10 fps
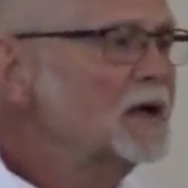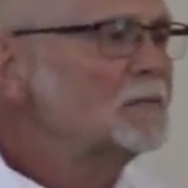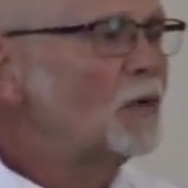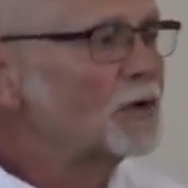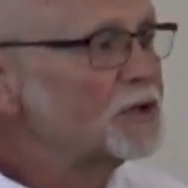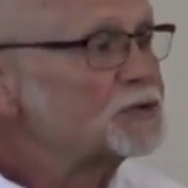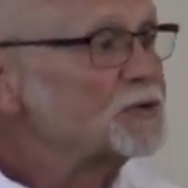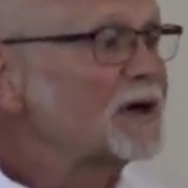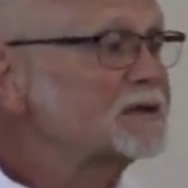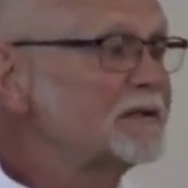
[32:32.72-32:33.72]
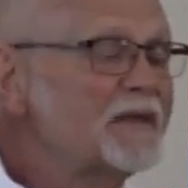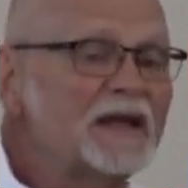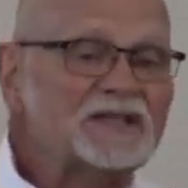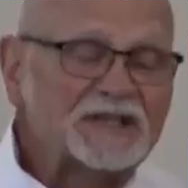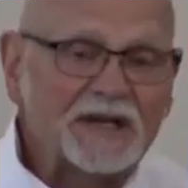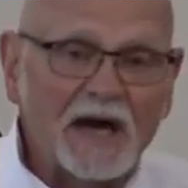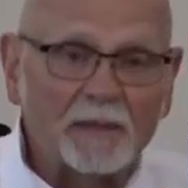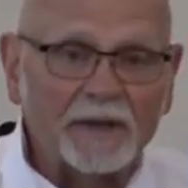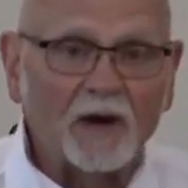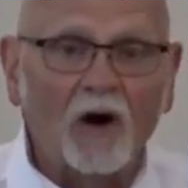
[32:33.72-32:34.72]
more destructive than a
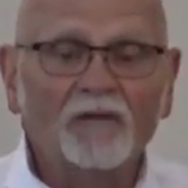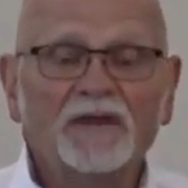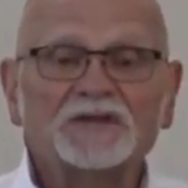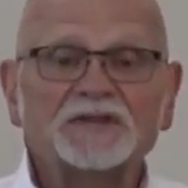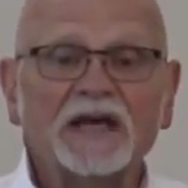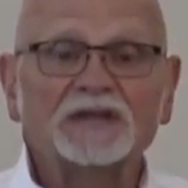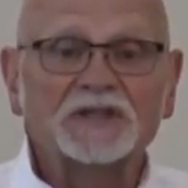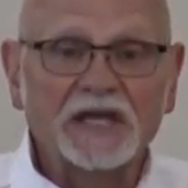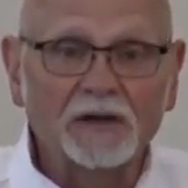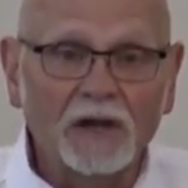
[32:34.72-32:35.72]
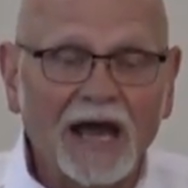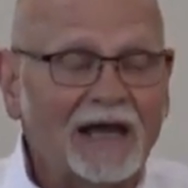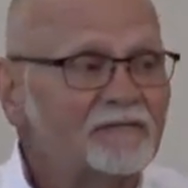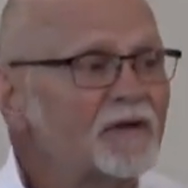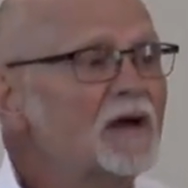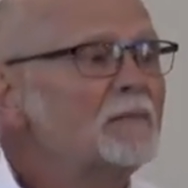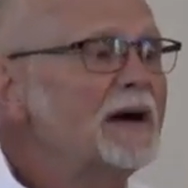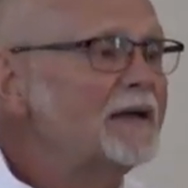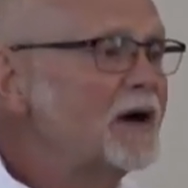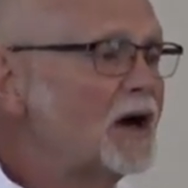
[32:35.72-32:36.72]
tsunami. All these things kill life
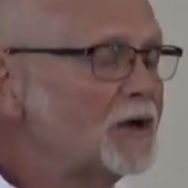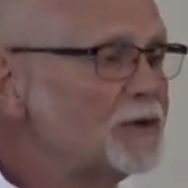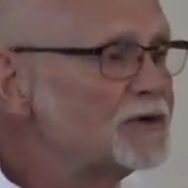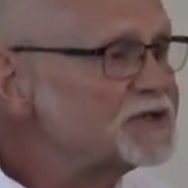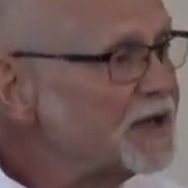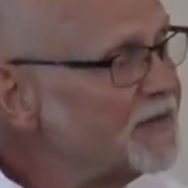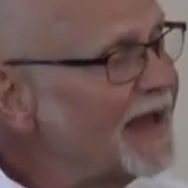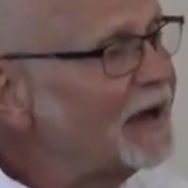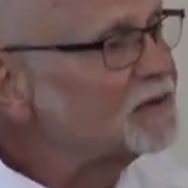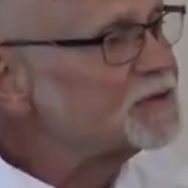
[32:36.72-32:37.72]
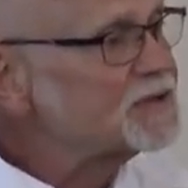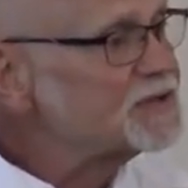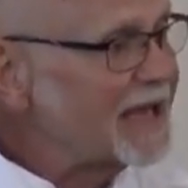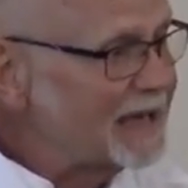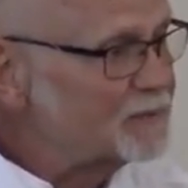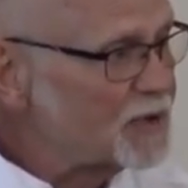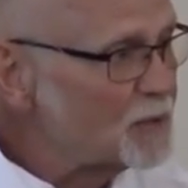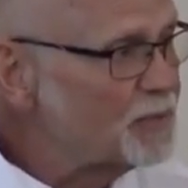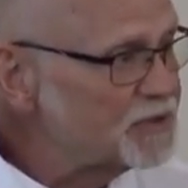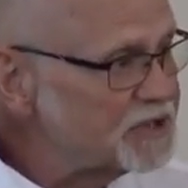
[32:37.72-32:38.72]
by the hundreds and thousands at
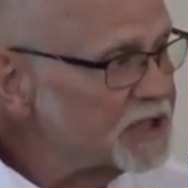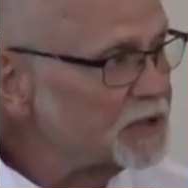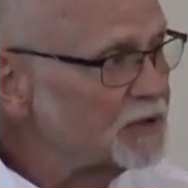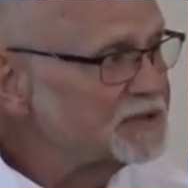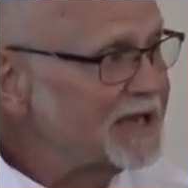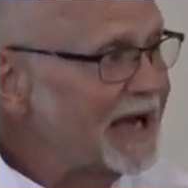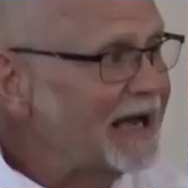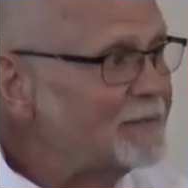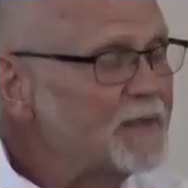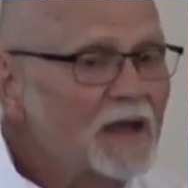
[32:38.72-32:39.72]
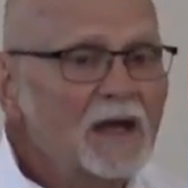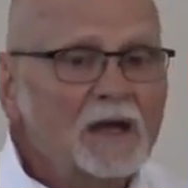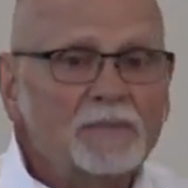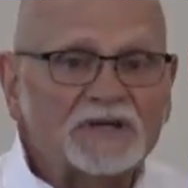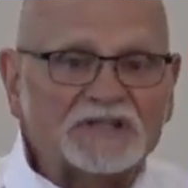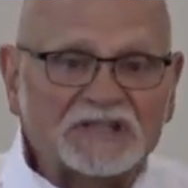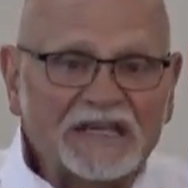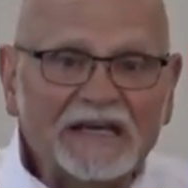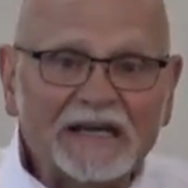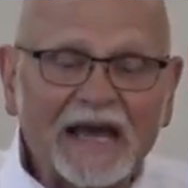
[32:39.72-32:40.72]
their particular time. But
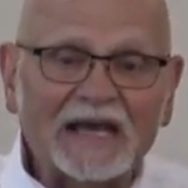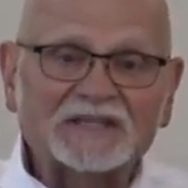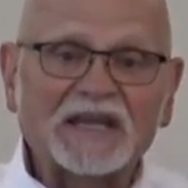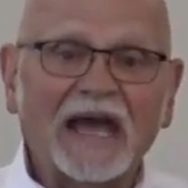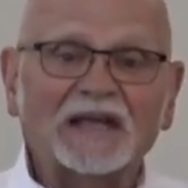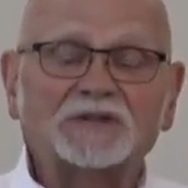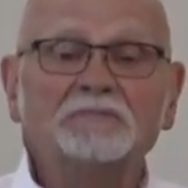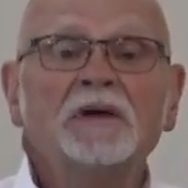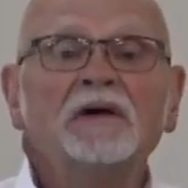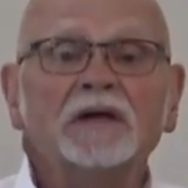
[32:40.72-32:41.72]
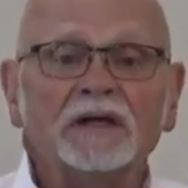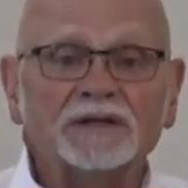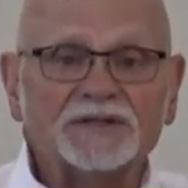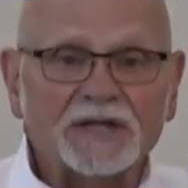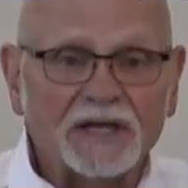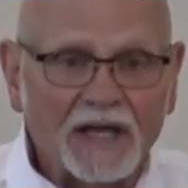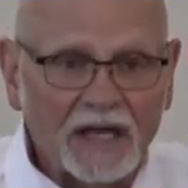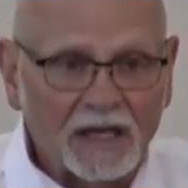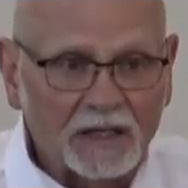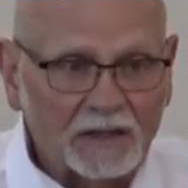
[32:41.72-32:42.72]
sin has cast millions into hell.